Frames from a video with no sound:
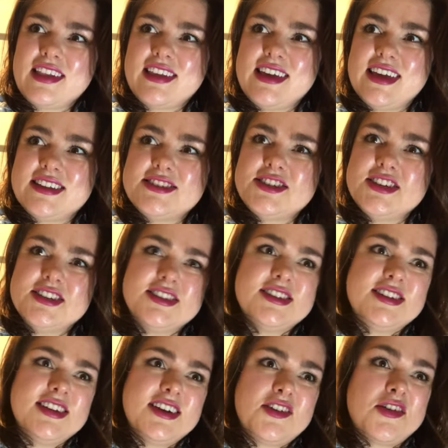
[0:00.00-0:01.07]
It's
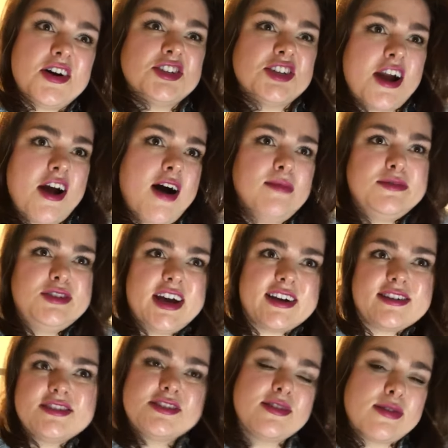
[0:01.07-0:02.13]
just crushing
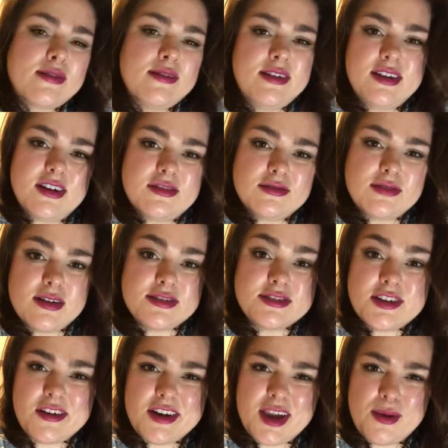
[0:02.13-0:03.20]
objects, you know,
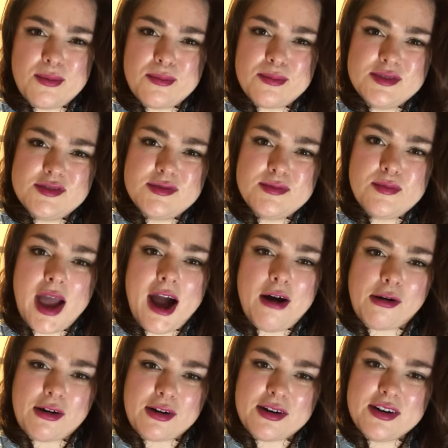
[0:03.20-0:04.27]
asserting
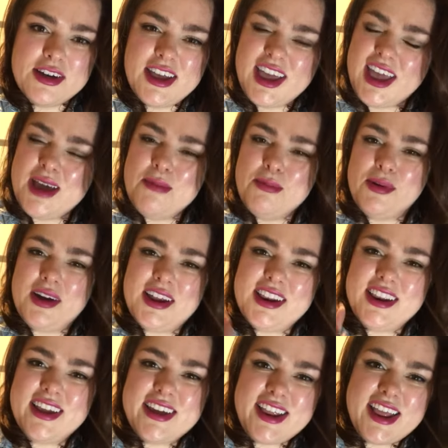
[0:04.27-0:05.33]
power. But
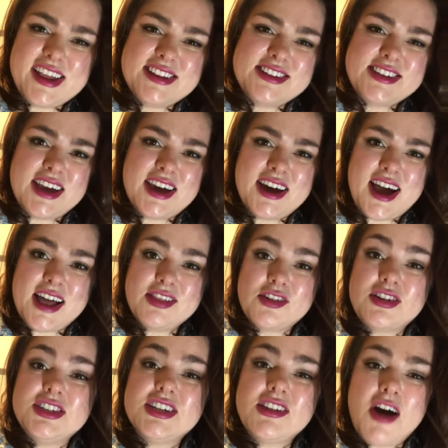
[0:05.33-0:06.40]
I
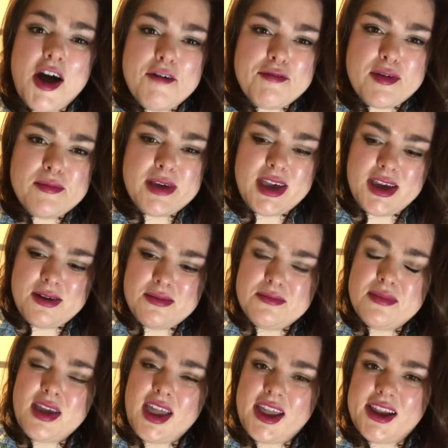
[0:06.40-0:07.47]
learned a lot from him,
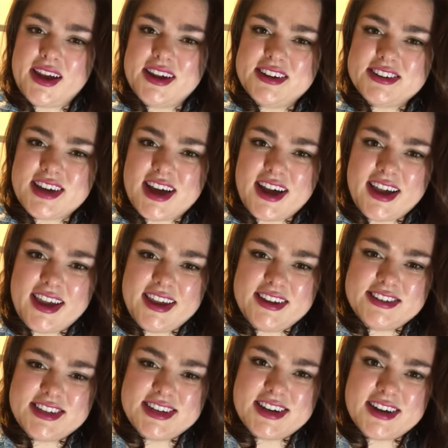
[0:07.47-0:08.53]
and I
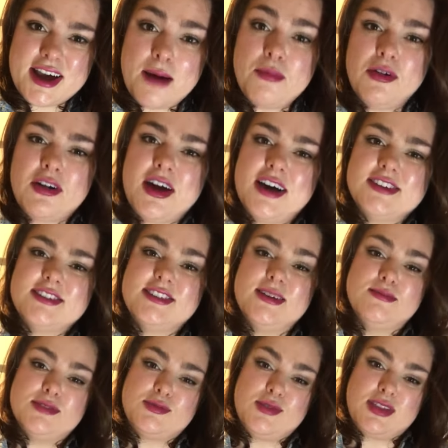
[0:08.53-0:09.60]
did a couple
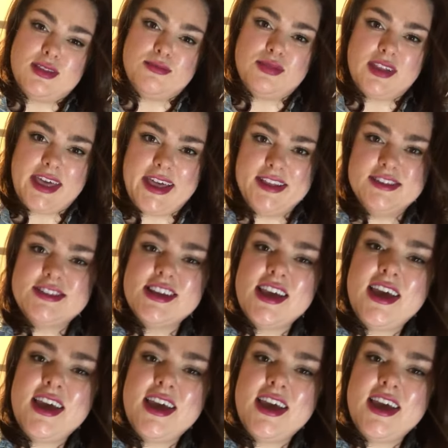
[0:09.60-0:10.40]
customs with the blades.